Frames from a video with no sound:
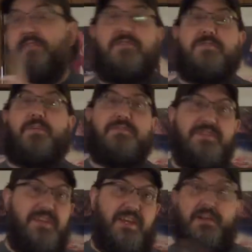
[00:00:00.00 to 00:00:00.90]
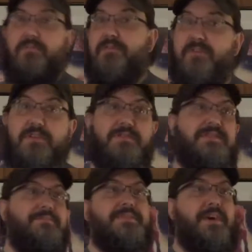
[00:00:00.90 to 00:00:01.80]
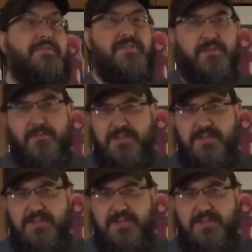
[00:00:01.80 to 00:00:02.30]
first person he reveals himself to,